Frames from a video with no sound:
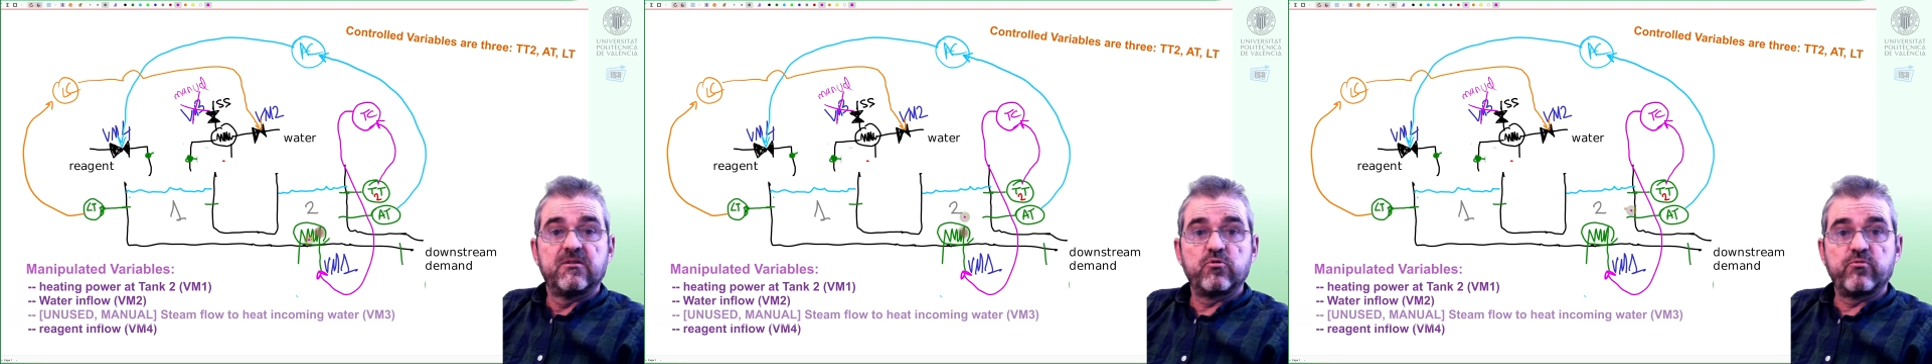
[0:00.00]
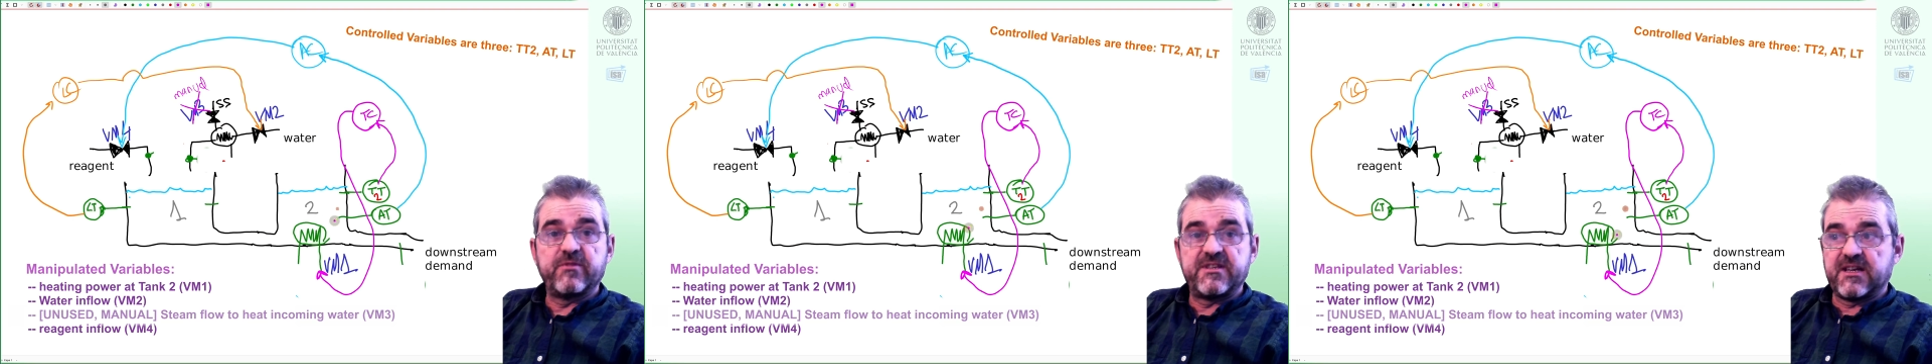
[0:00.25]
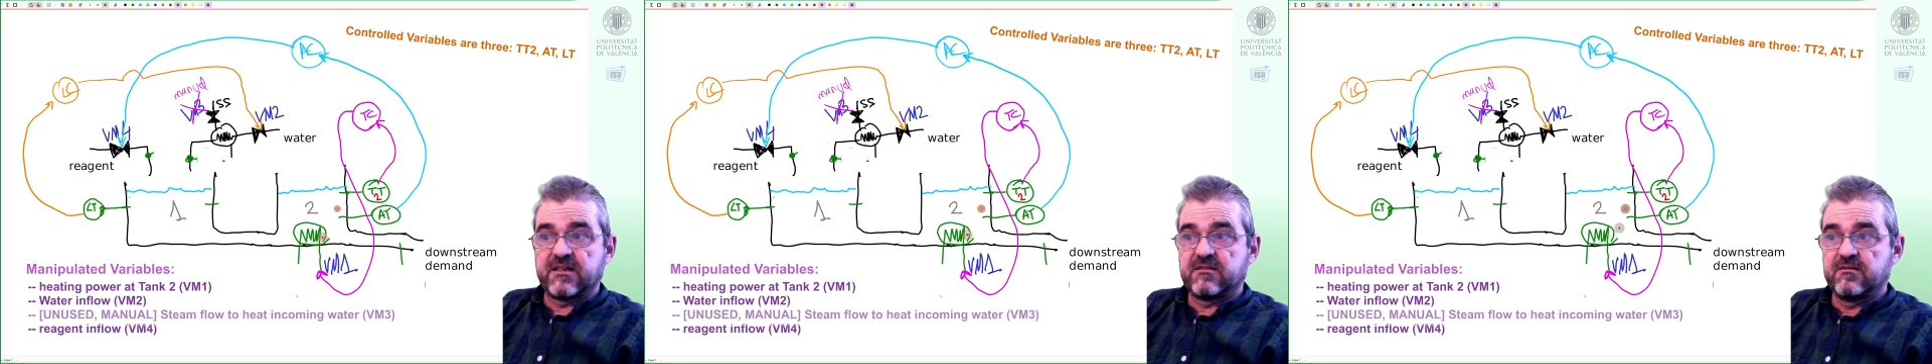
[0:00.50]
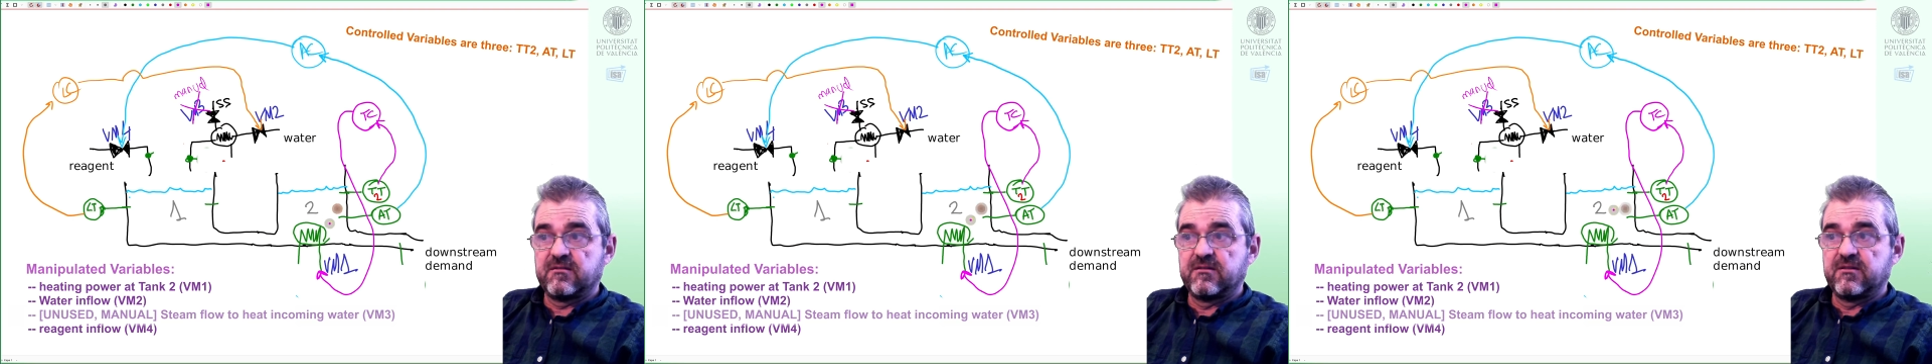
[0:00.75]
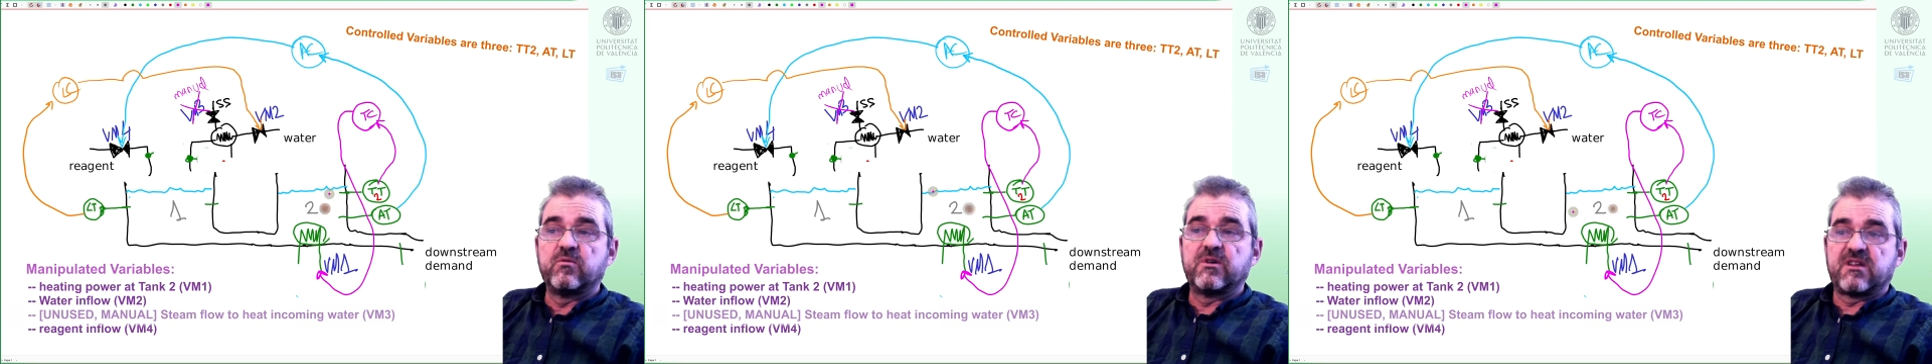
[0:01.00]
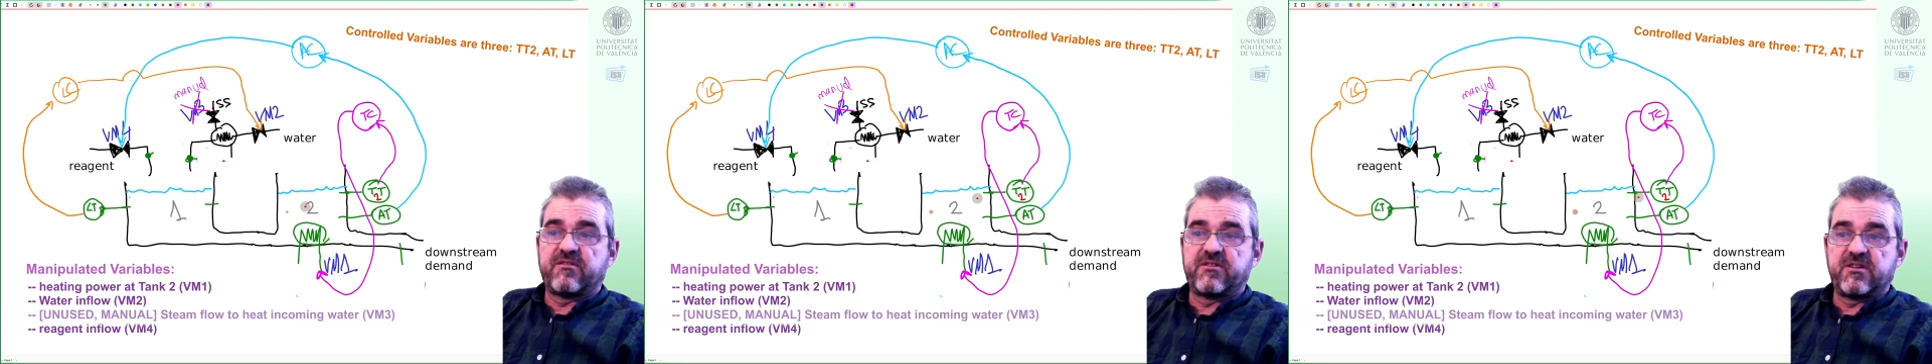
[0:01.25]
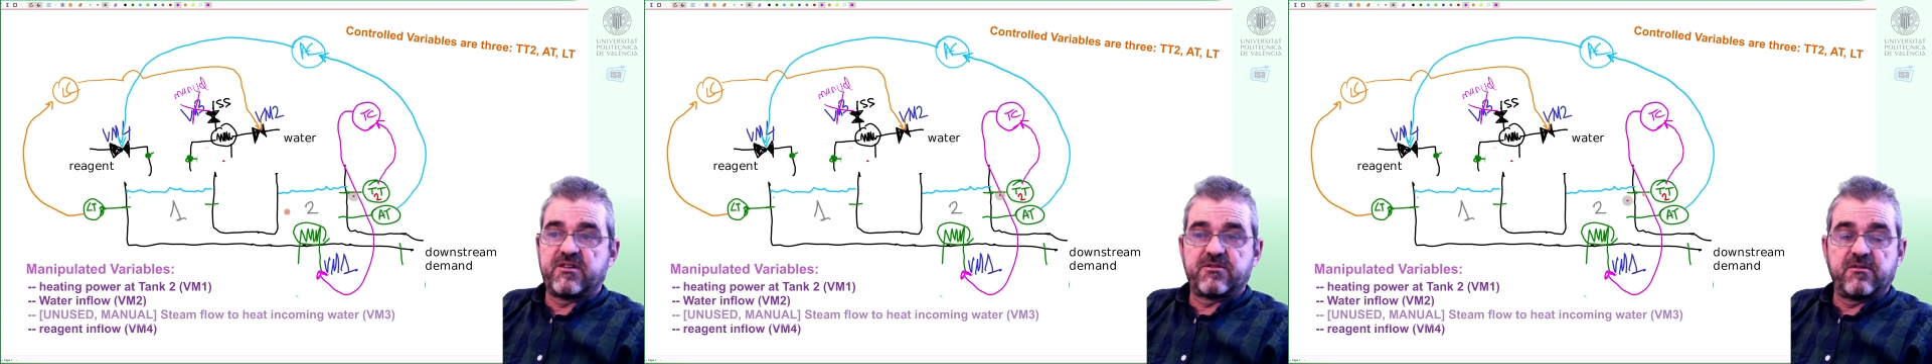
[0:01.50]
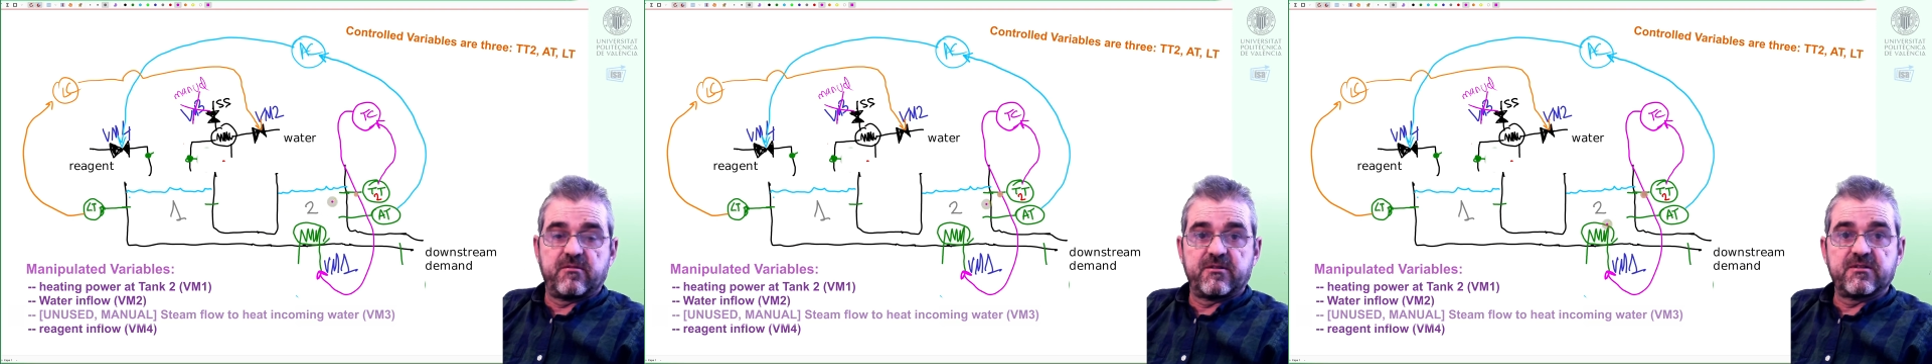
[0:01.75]
to reject whatever
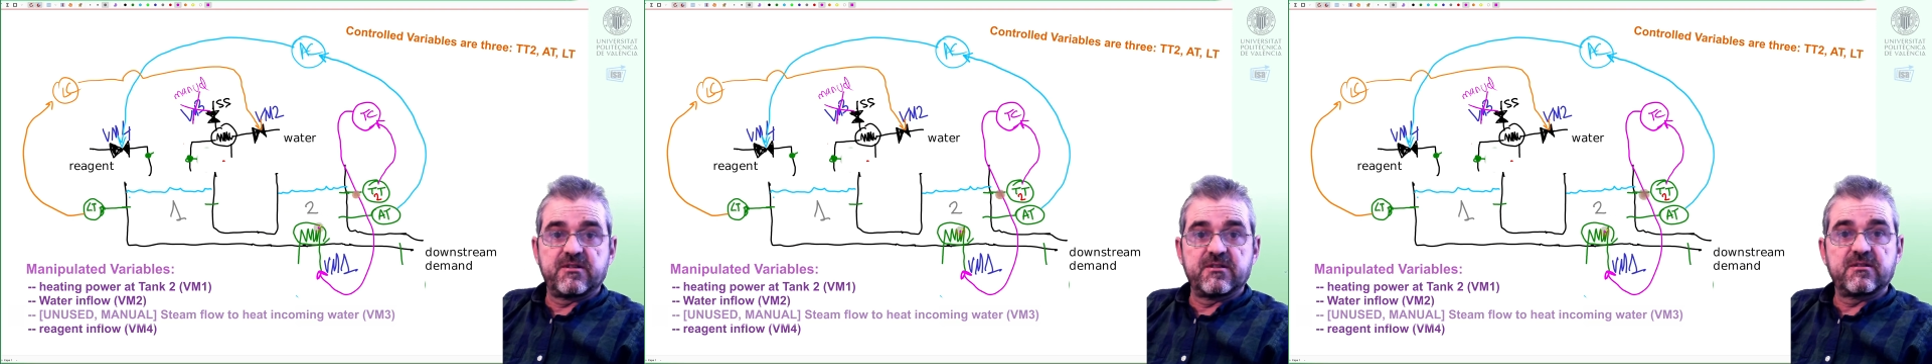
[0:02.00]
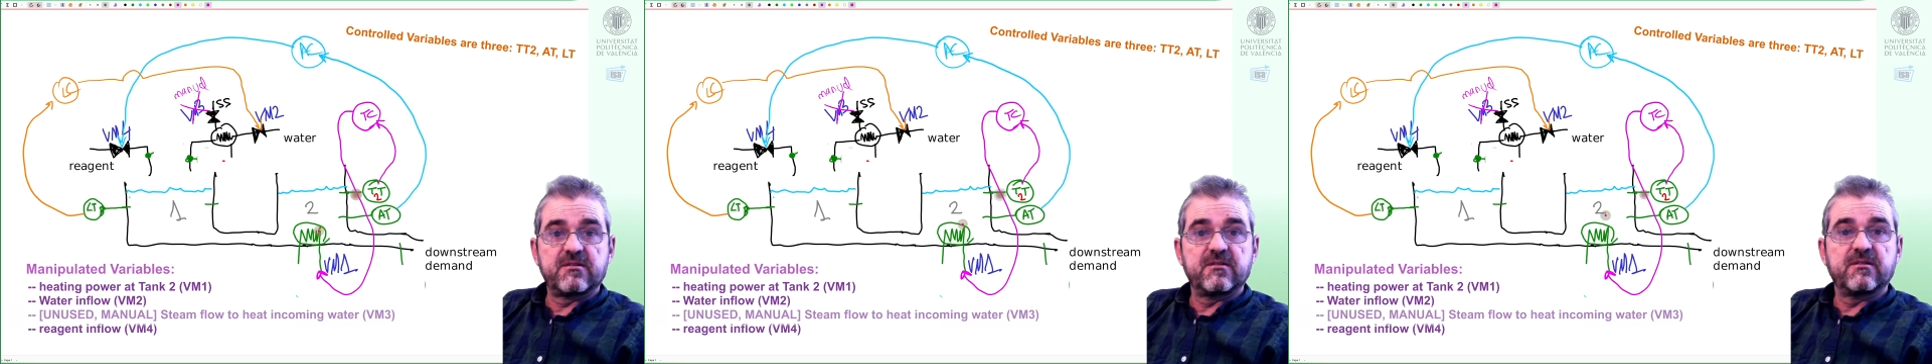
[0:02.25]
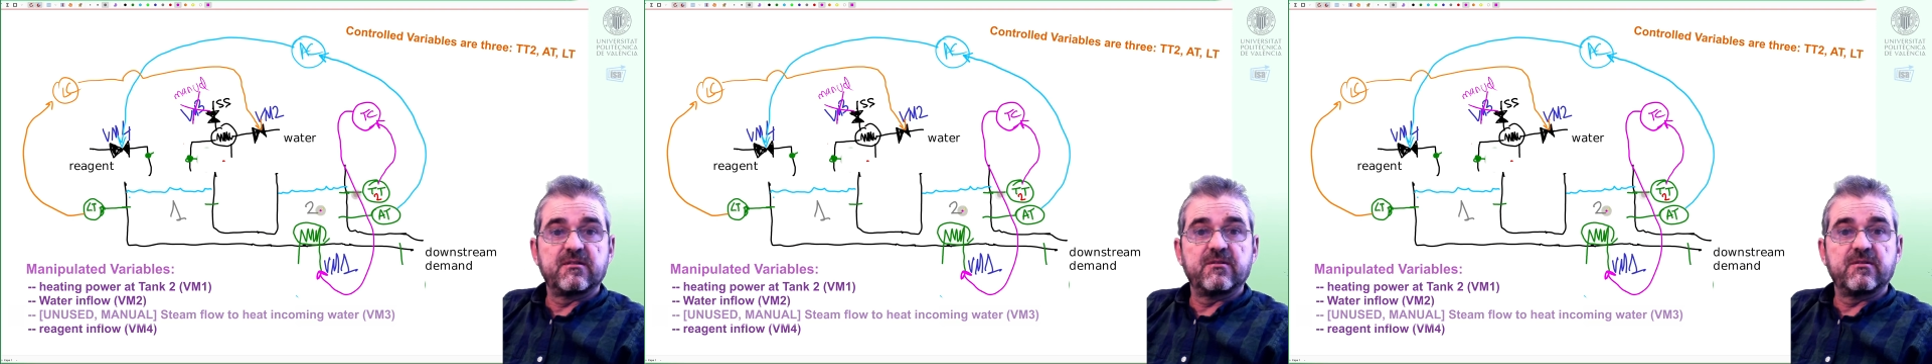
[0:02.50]
disturbances